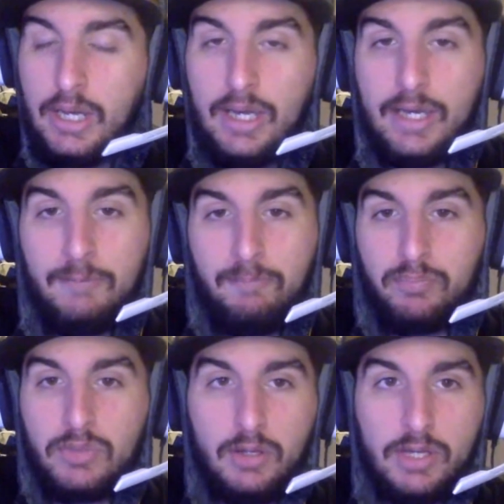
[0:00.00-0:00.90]
And
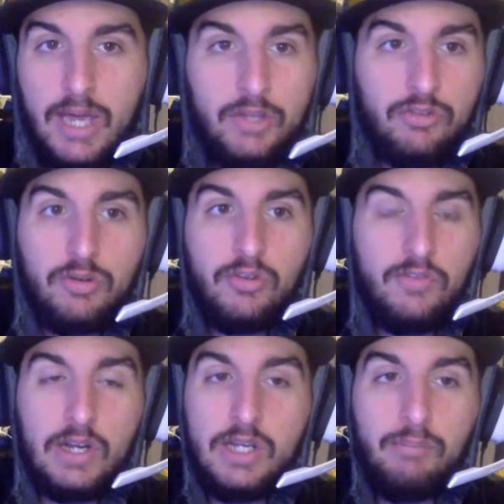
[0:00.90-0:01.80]
catcher is a
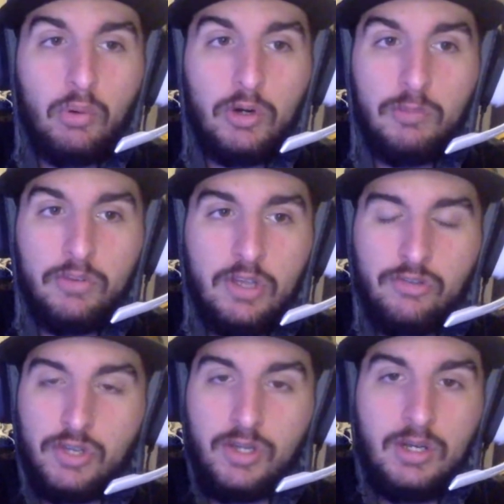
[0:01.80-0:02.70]
very important
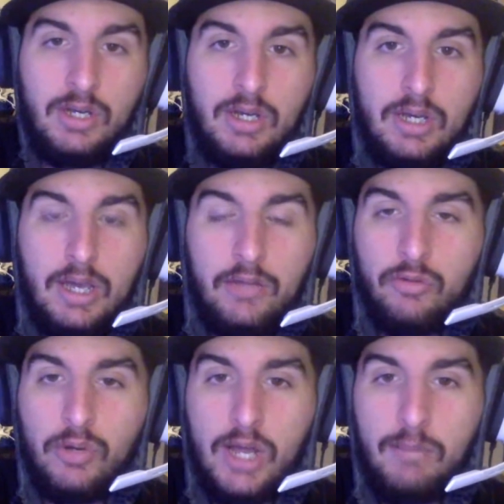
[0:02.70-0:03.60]
position.
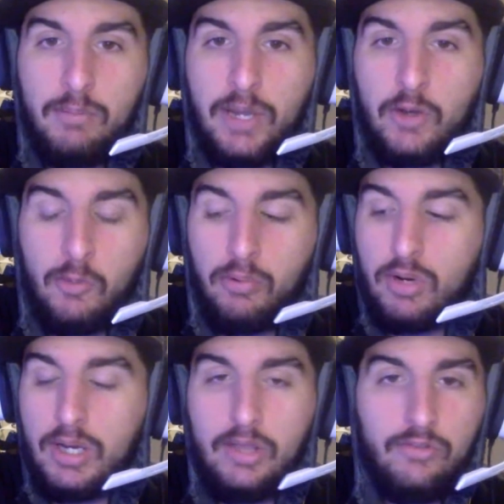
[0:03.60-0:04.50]
Andrew Knapp and Michael
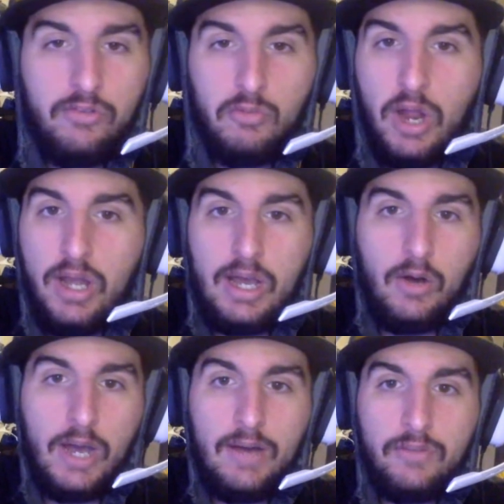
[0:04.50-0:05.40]
Perez right
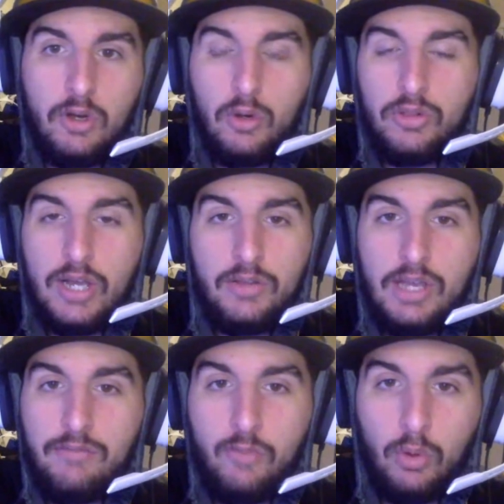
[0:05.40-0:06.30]
now have to hold down
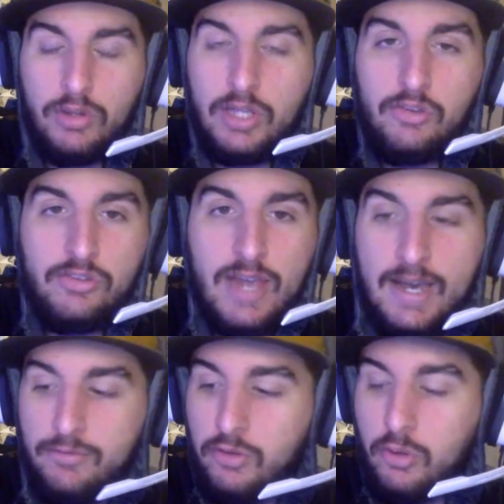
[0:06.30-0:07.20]
that fort. They just
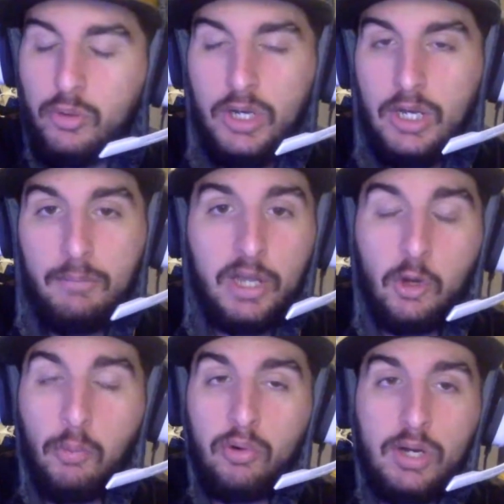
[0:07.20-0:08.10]
have to.
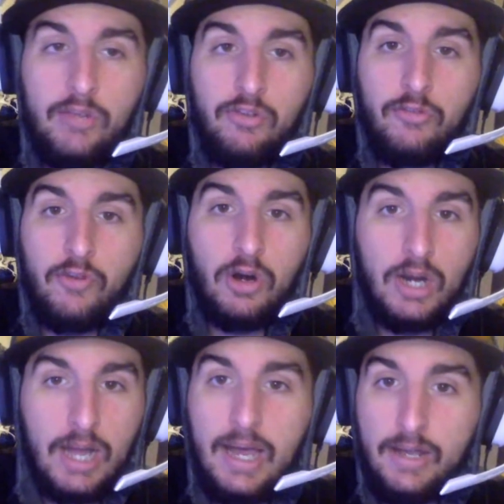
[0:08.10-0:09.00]
Michael Perez so
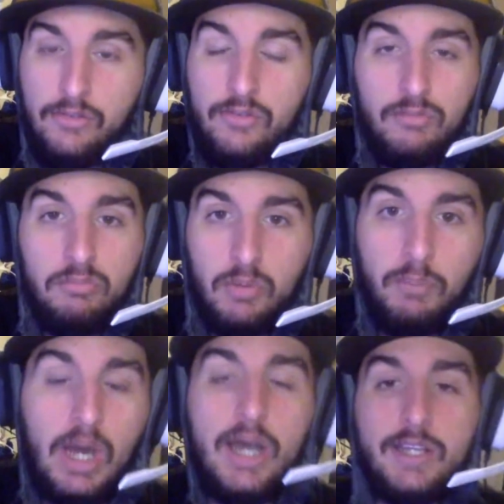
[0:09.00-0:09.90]
far has,
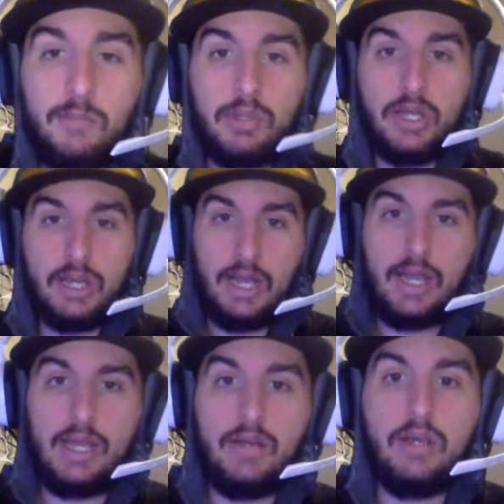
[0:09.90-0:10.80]
behind the plate
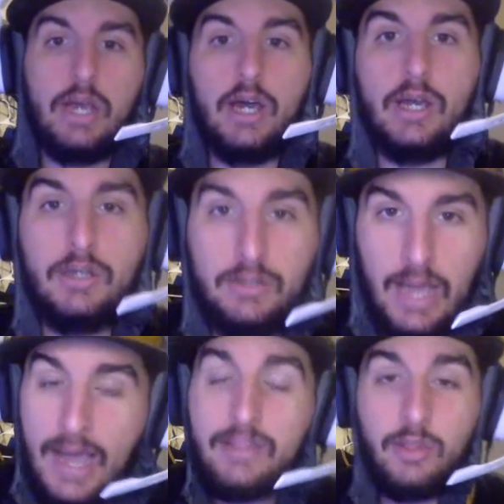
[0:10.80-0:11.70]
and at
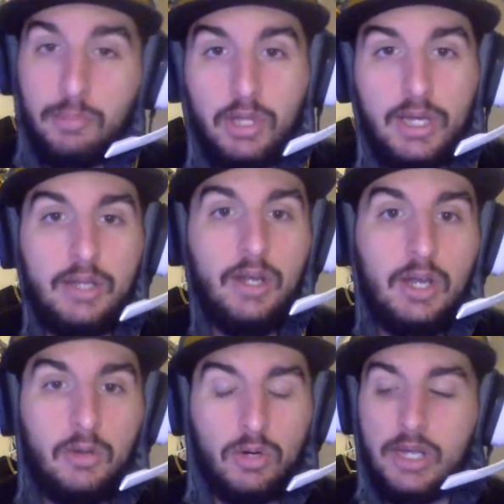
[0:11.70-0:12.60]
the plate,
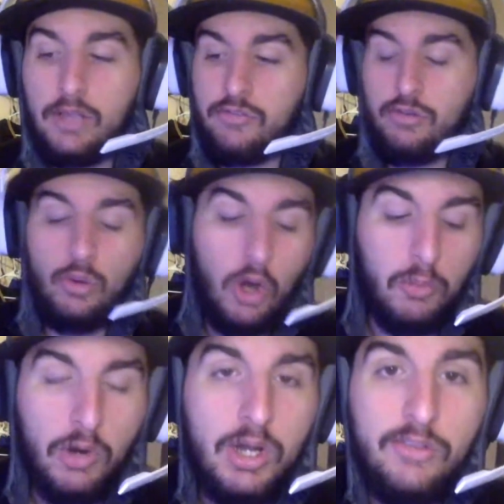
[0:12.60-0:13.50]
where he has 2
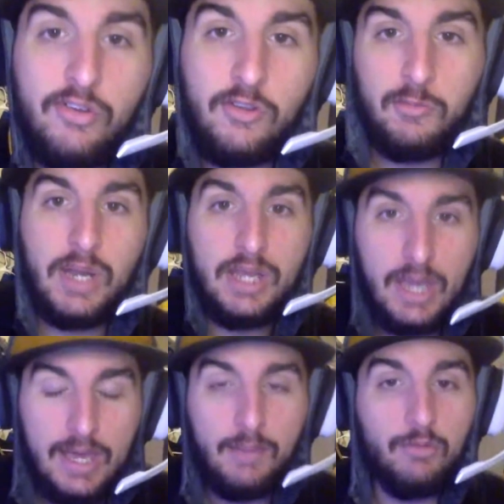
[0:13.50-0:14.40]
home runs in as many
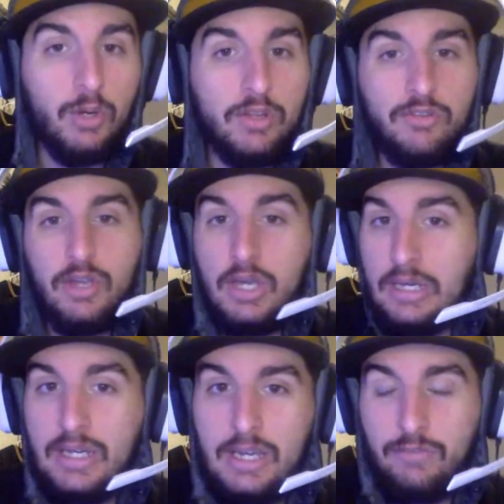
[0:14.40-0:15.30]
games, which
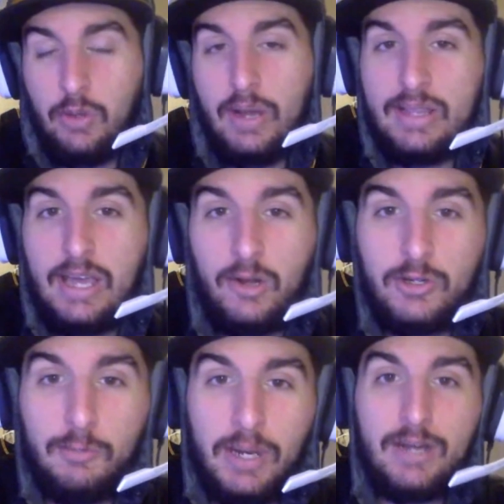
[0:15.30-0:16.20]
if you had that
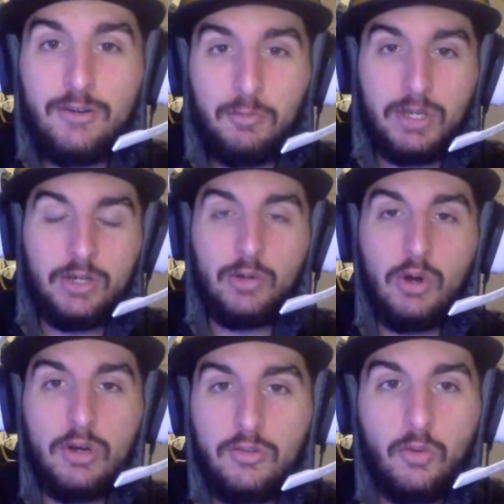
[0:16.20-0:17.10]
on your Pirates bingo
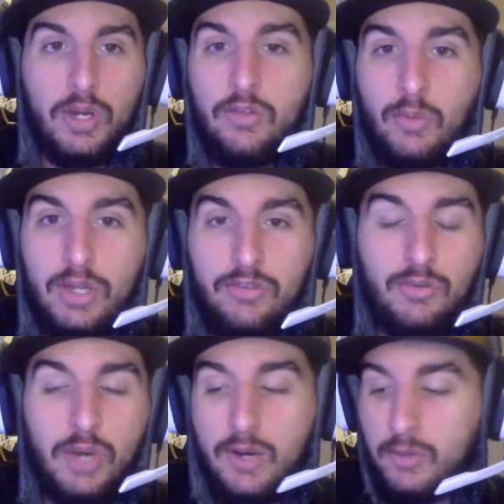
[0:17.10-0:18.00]
card in
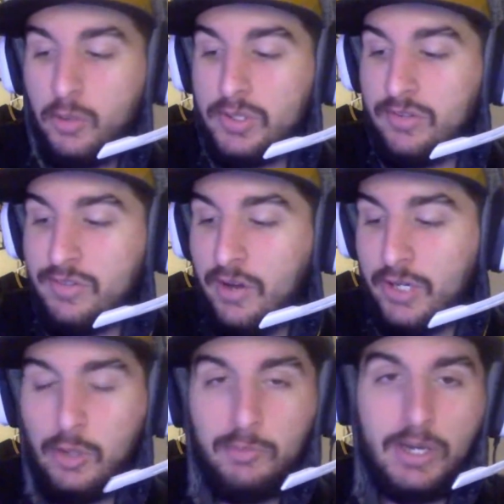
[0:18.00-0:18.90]
2022, I don't know what to tell
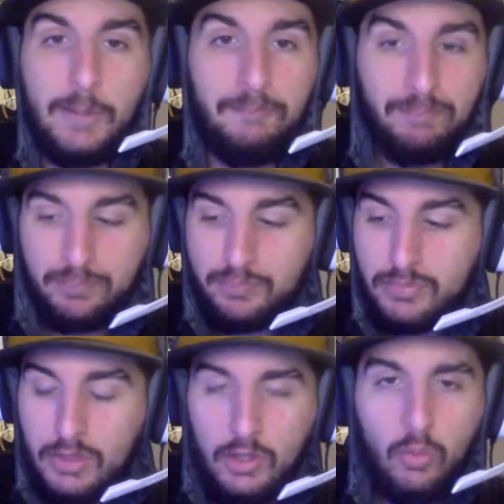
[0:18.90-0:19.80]
you. But
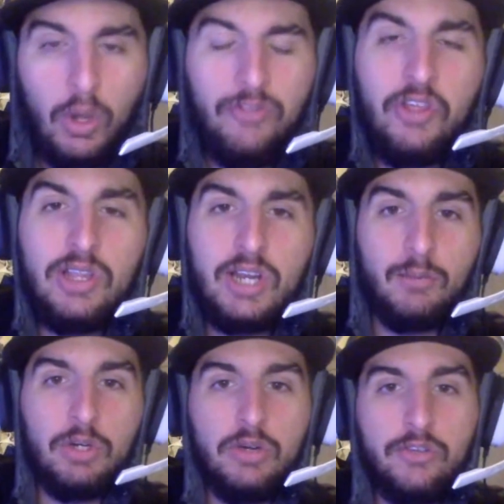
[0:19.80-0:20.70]
one thing that
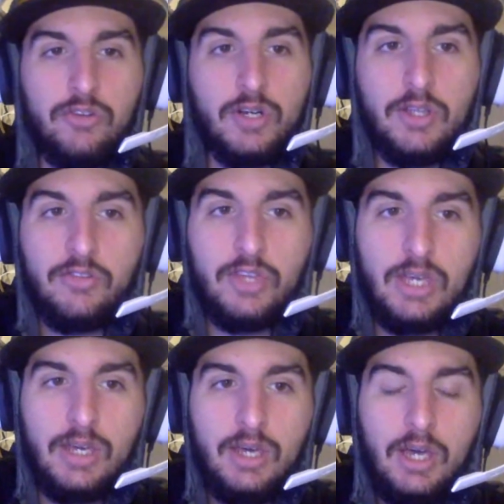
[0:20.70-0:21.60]
I'm really starting to
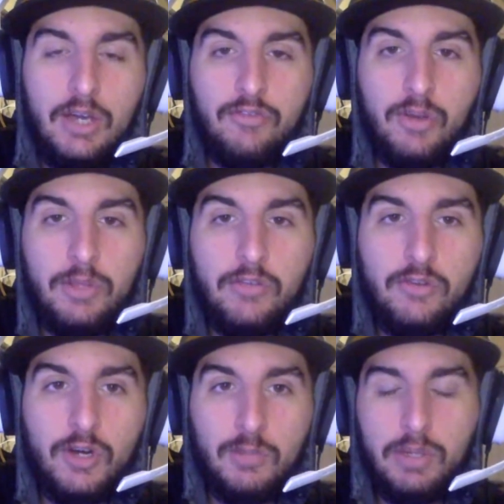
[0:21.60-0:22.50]
see from these
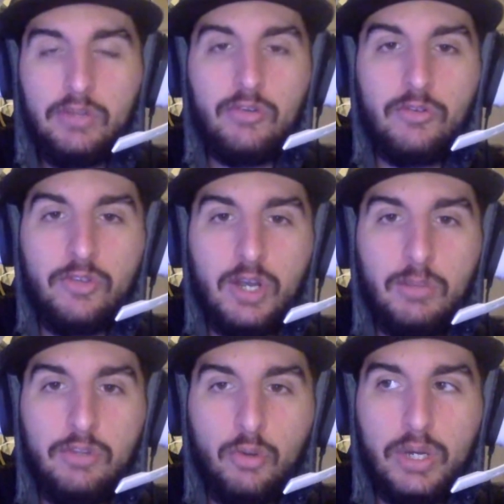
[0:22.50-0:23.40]
starting pitchers that I'm
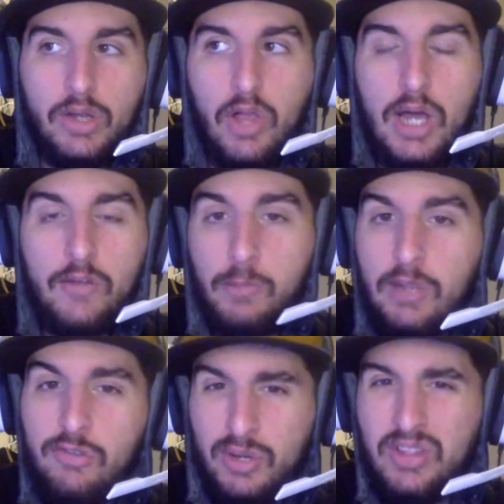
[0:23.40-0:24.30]
enjoying a lot,
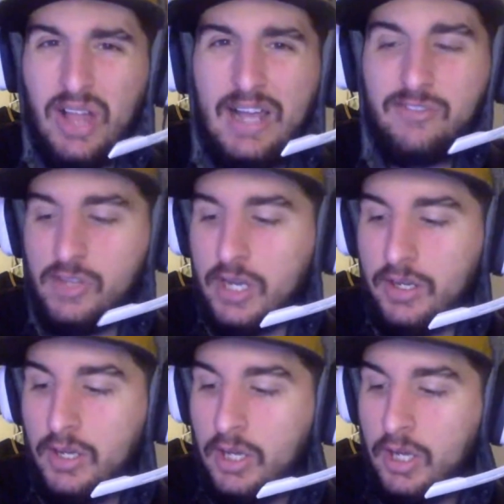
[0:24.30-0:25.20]
especially last
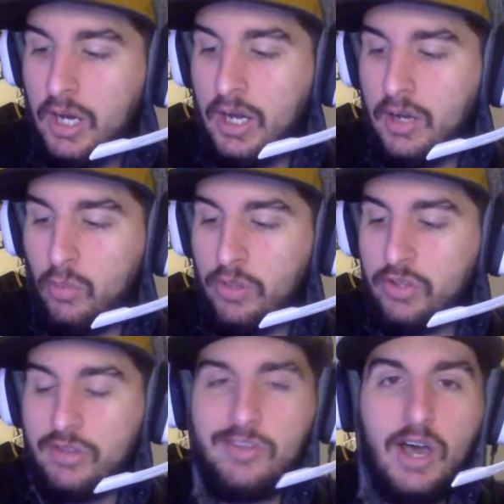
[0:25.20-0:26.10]
night with
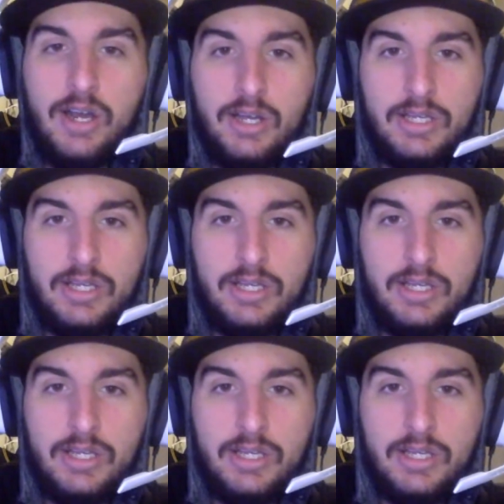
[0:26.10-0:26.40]
Quintana,